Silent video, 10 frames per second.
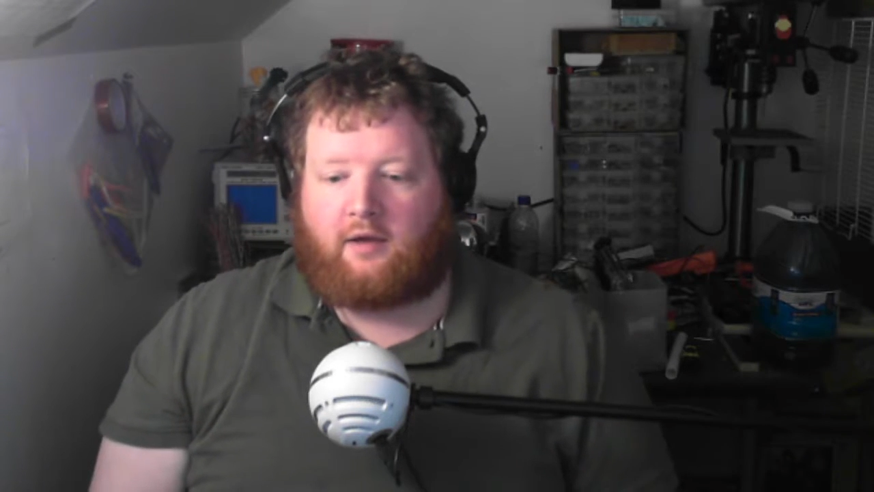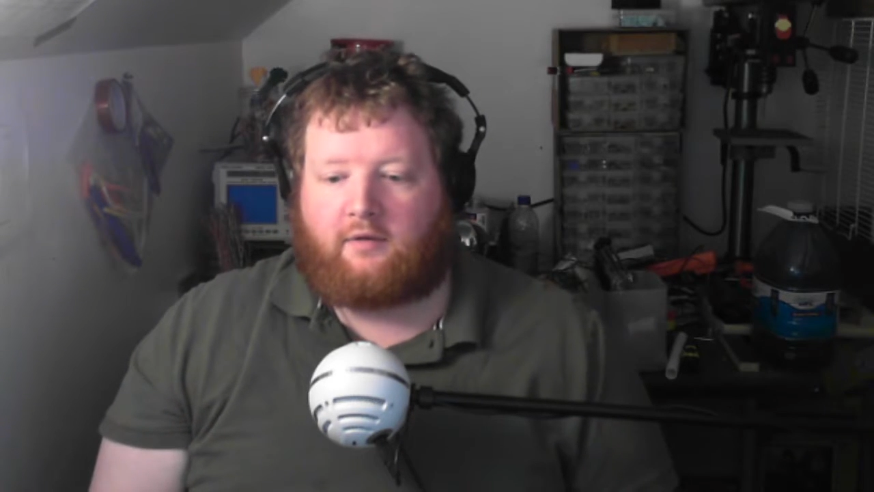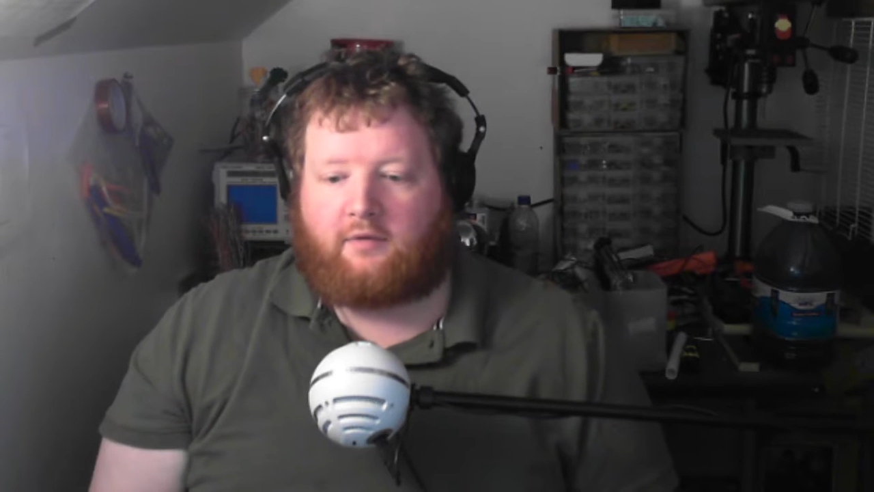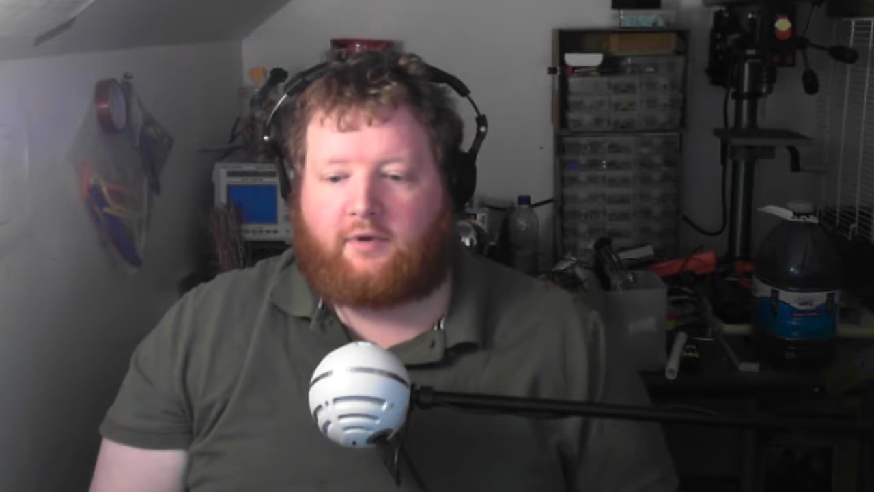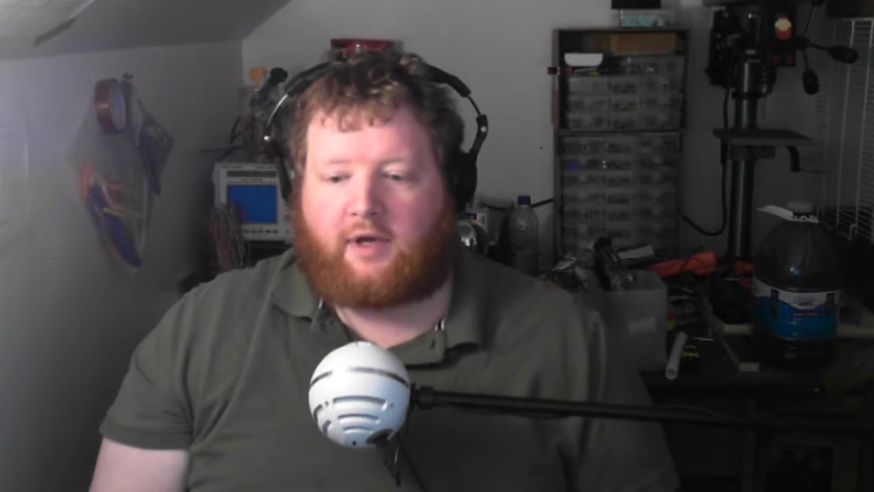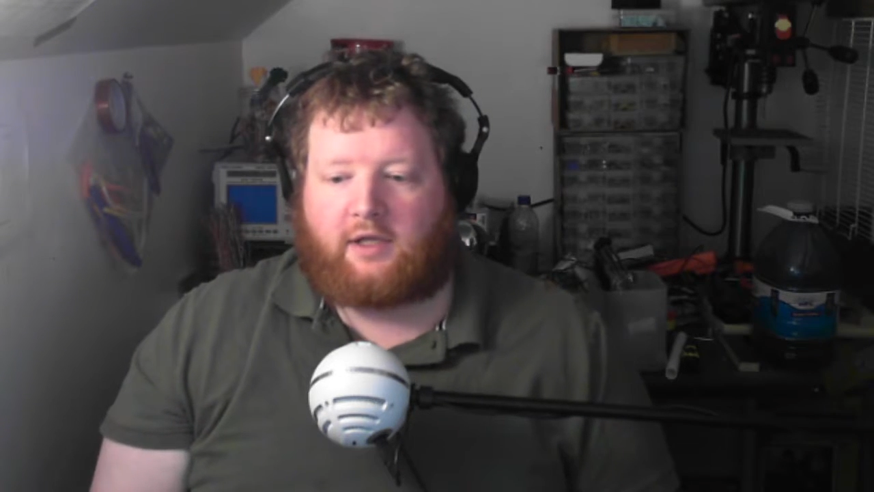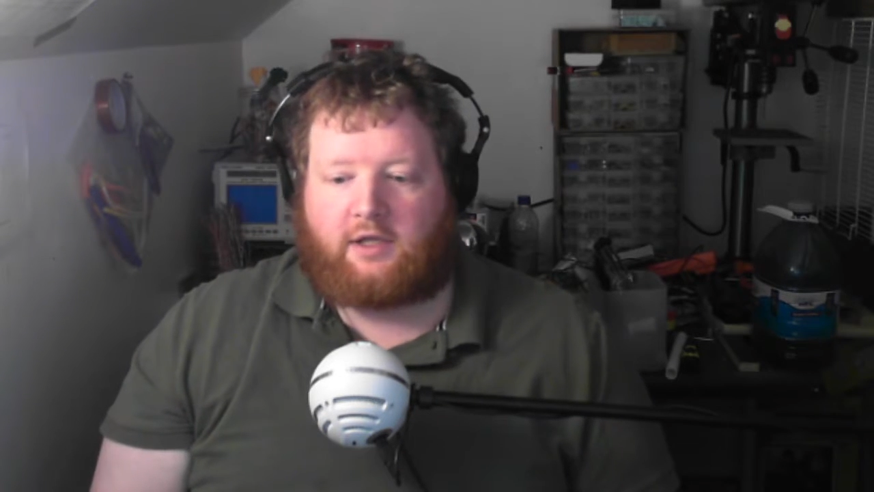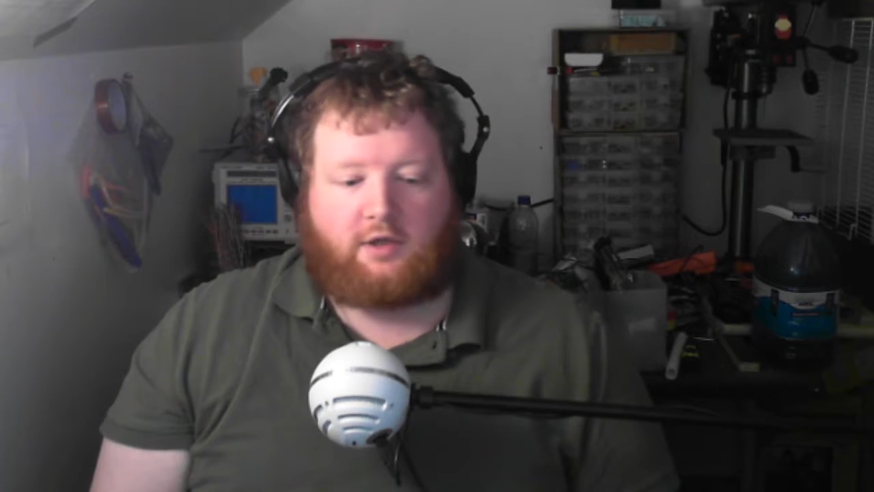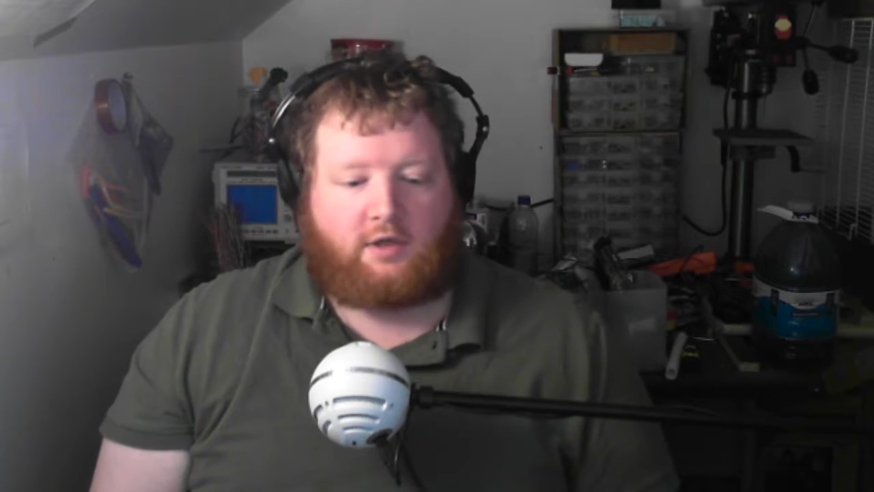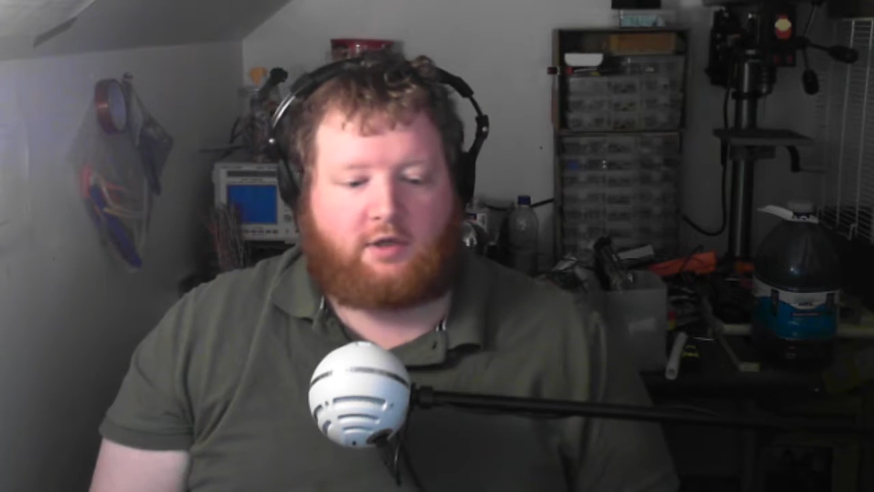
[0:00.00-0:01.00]
frankly
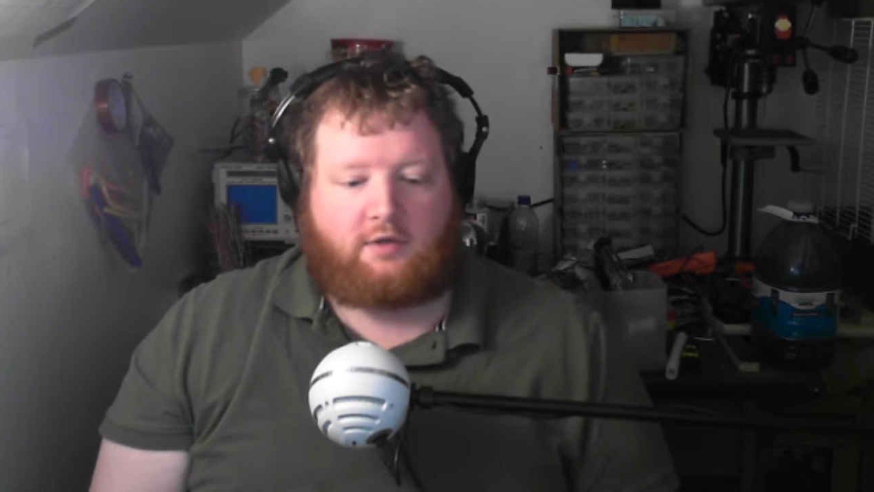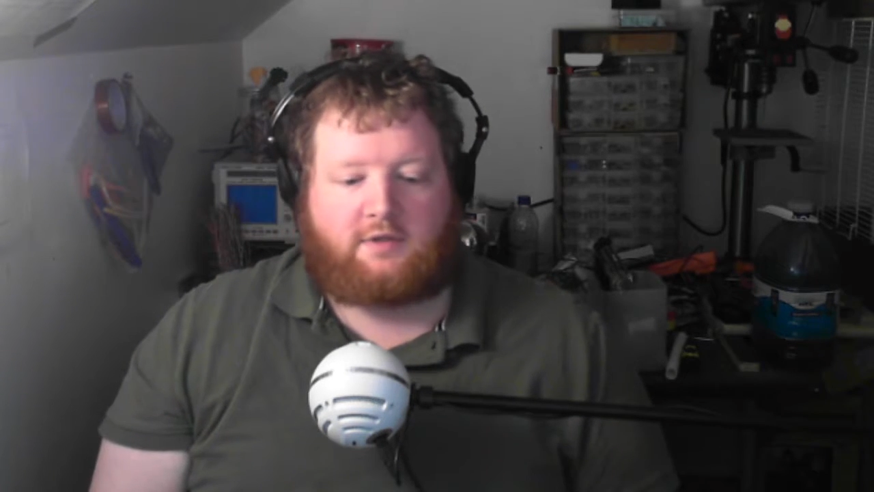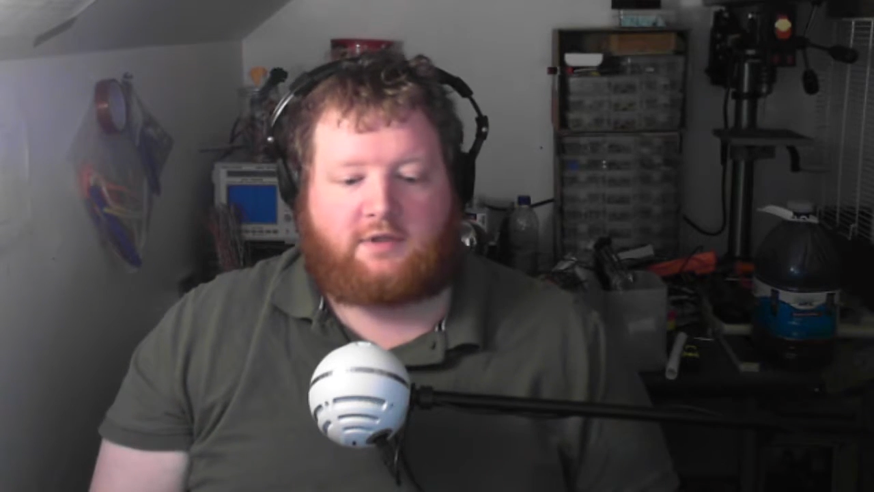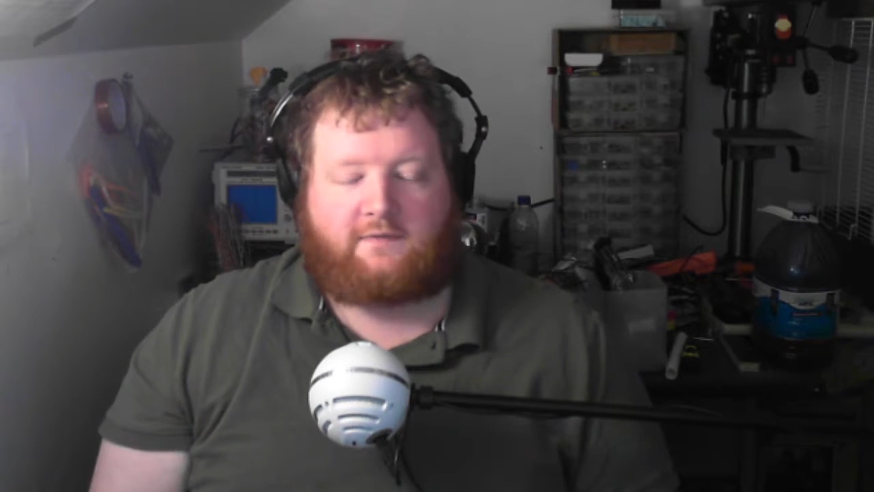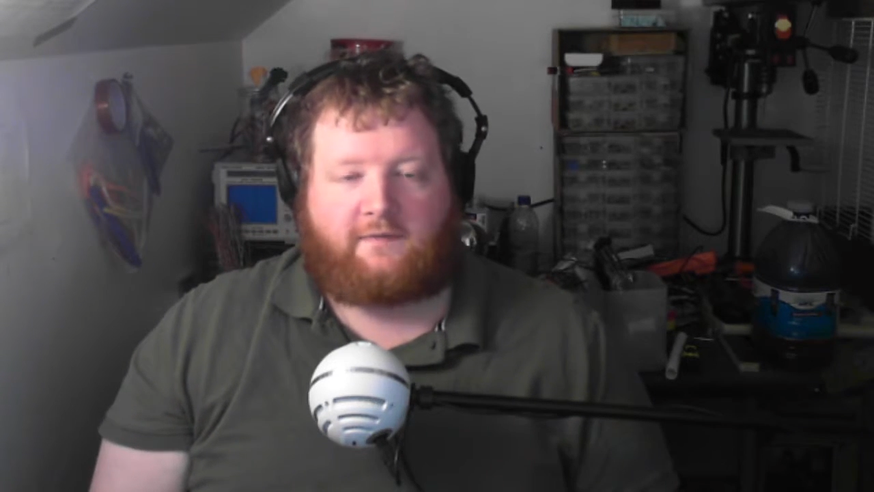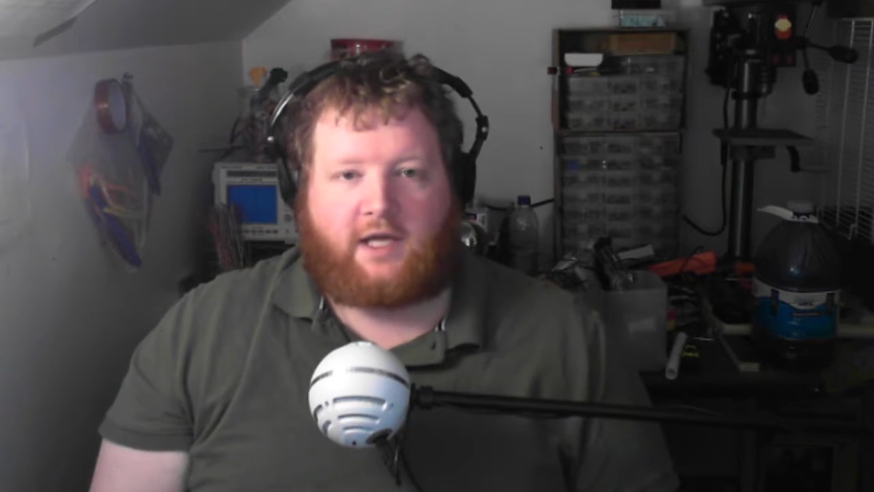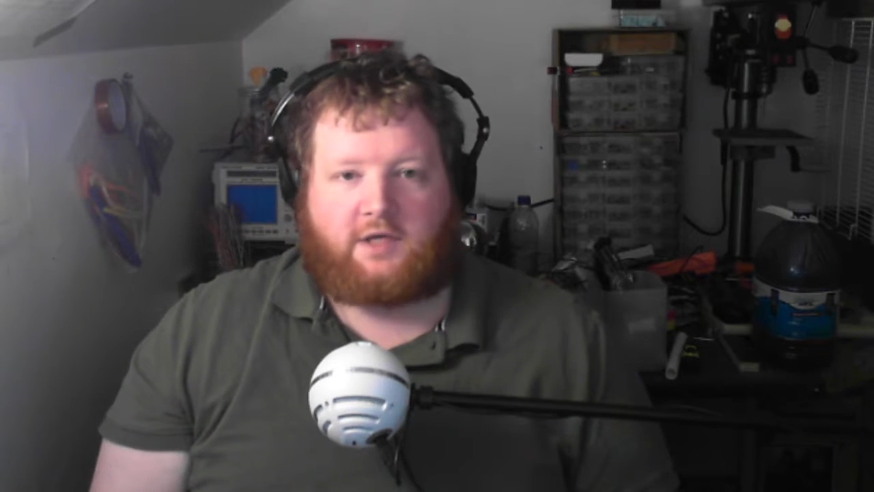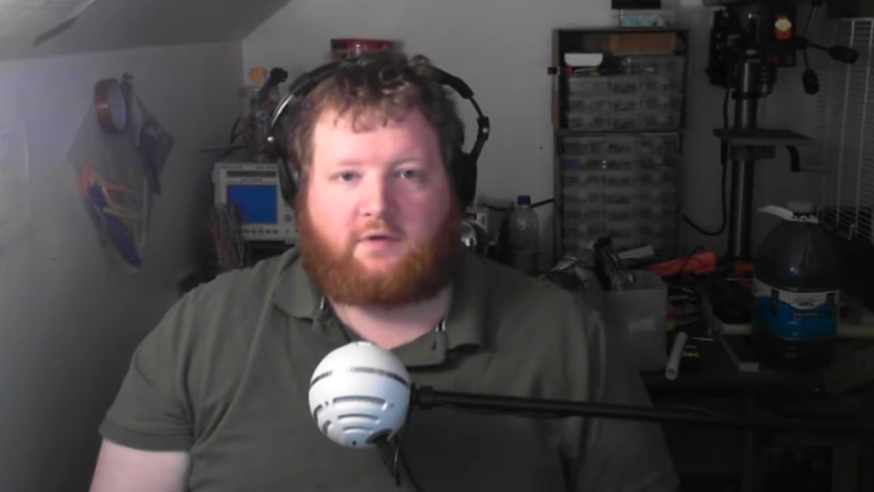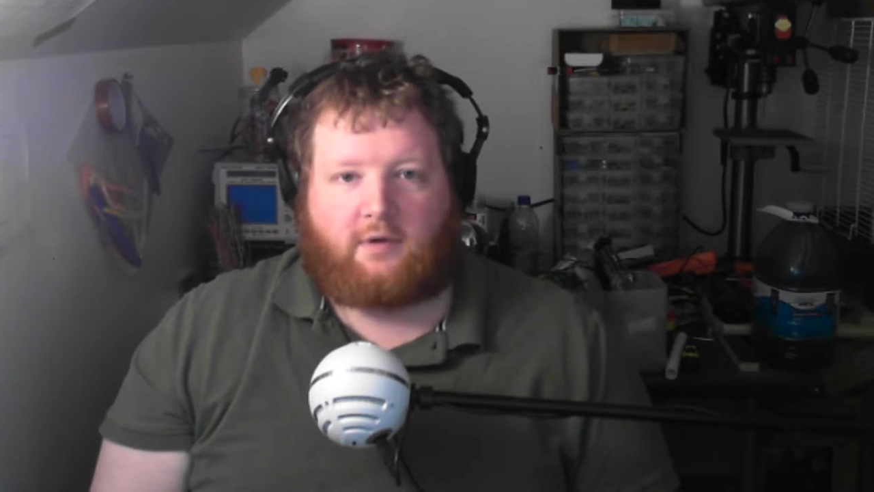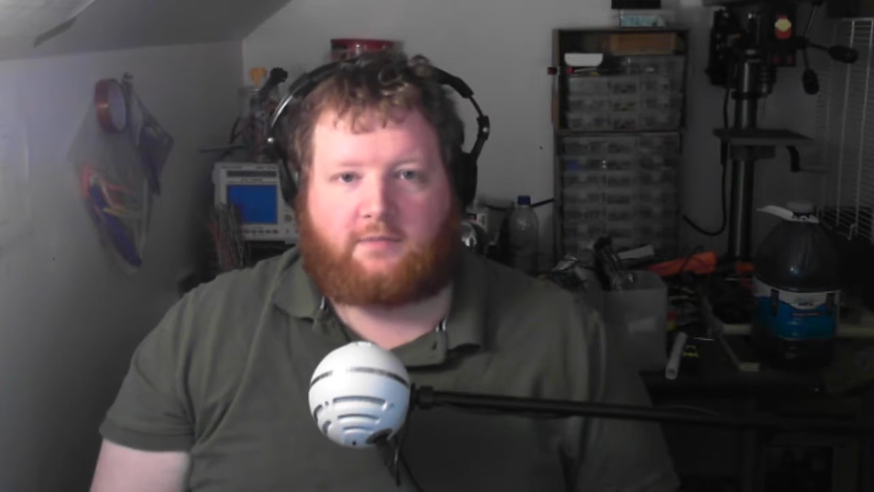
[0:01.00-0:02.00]
you can use
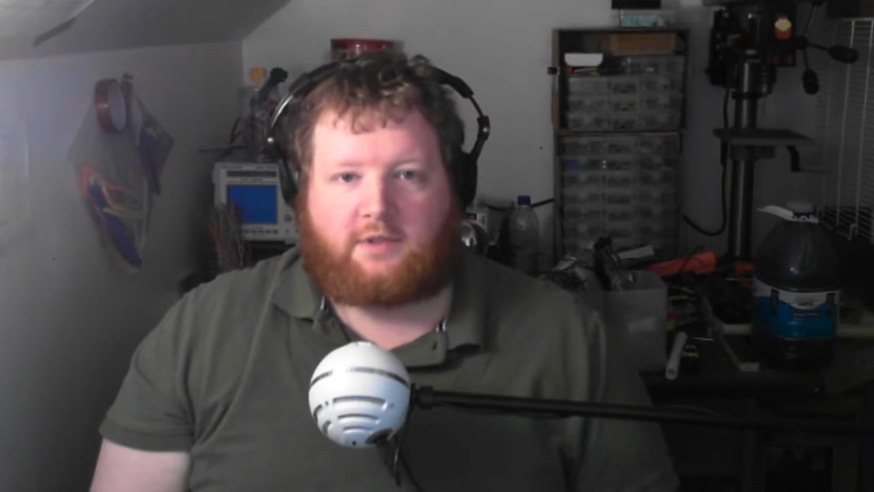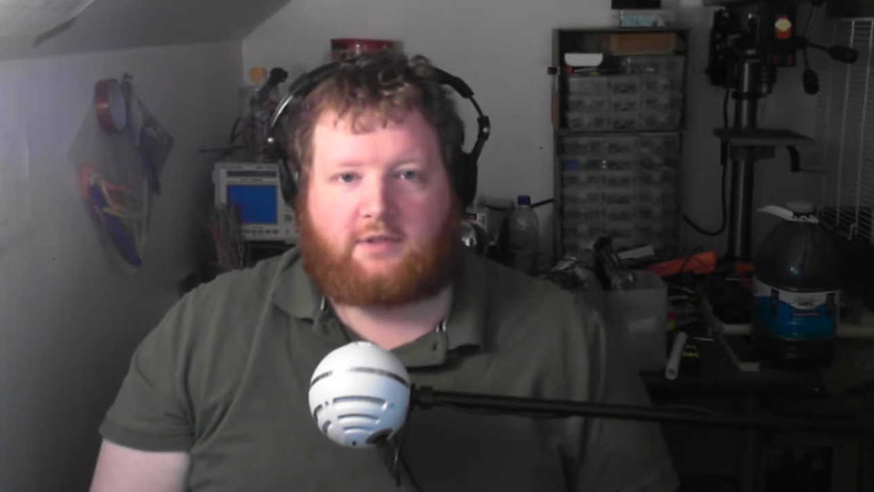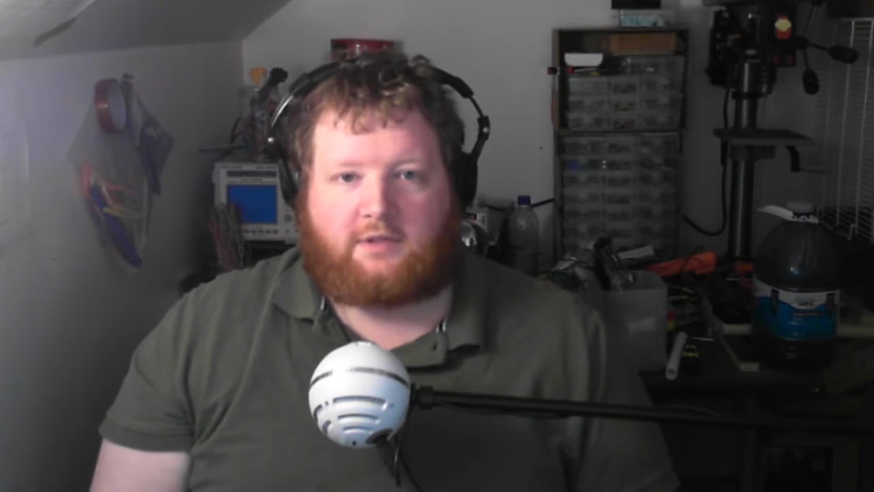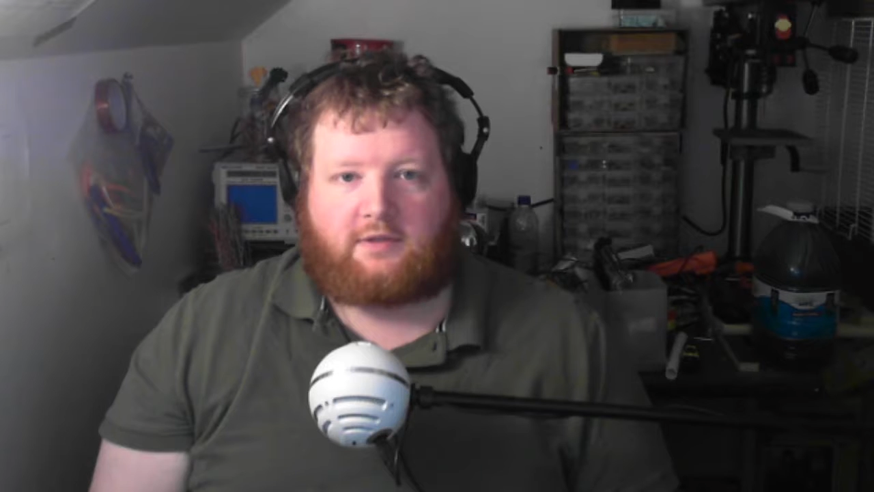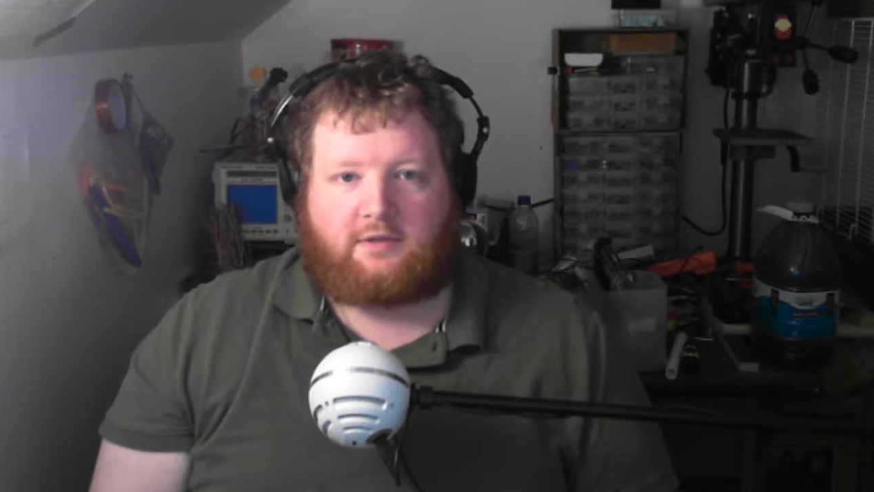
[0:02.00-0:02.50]
FlashROMs